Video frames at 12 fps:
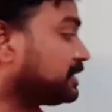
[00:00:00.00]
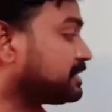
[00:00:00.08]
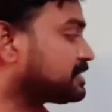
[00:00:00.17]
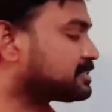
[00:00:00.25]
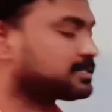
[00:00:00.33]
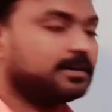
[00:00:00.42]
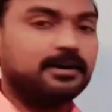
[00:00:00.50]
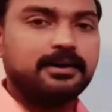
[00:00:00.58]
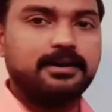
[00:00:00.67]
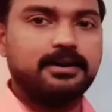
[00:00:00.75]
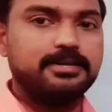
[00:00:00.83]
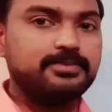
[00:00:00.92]
This is
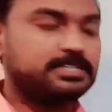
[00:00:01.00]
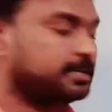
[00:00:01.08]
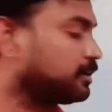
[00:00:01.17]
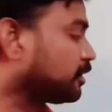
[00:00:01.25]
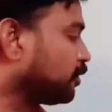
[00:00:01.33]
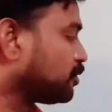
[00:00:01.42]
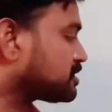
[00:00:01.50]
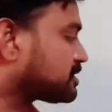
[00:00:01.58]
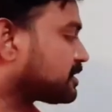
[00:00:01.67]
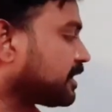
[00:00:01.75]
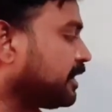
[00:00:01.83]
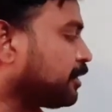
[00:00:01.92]
which includes
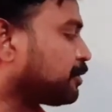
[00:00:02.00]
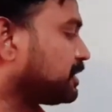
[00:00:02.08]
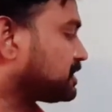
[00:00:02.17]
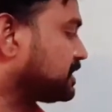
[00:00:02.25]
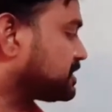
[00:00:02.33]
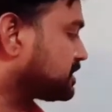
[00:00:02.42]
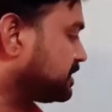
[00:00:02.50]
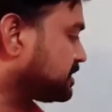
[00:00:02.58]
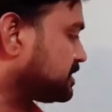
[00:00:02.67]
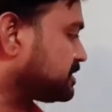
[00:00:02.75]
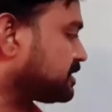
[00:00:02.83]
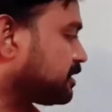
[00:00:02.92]
3 equations. This
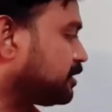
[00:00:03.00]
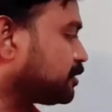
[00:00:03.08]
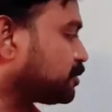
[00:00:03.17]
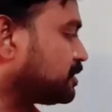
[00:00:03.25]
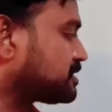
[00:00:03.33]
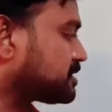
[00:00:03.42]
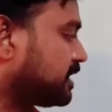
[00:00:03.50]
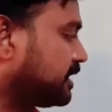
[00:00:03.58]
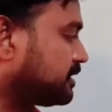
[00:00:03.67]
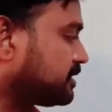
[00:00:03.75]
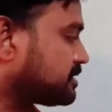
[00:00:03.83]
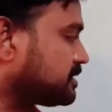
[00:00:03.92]
is equal to this,
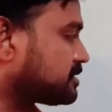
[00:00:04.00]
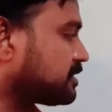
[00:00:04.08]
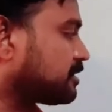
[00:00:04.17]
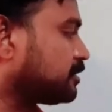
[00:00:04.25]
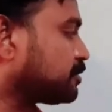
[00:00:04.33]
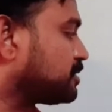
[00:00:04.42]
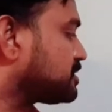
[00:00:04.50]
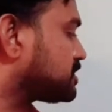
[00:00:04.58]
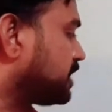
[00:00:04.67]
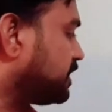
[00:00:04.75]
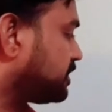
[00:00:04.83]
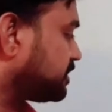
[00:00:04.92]
and this is equal to this,
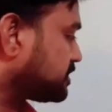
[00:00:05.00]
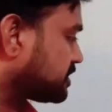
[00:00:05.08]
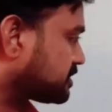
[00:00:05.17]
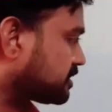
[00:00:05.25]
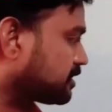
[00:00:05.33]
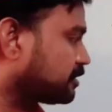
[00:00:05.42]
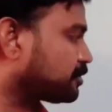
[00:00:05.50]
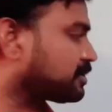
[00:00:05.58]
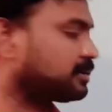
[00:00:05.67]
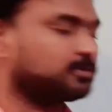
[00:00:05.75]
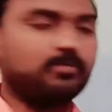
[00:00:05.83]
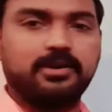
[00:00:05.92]
and this is equal to
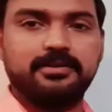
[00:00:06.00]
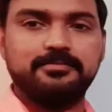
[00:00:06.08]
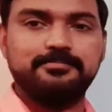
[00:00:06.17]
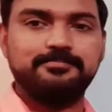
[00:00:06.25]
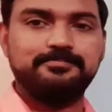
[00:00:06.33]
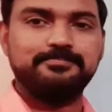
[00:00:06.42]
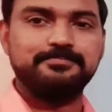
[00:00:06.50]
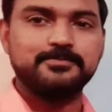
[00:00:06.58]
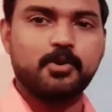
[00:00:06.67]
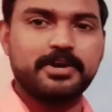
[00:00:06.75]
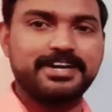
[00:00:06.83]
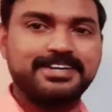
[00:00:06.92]
third one.
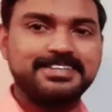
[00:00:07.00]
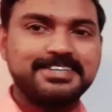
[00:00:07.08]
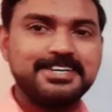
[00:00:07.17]
Okay.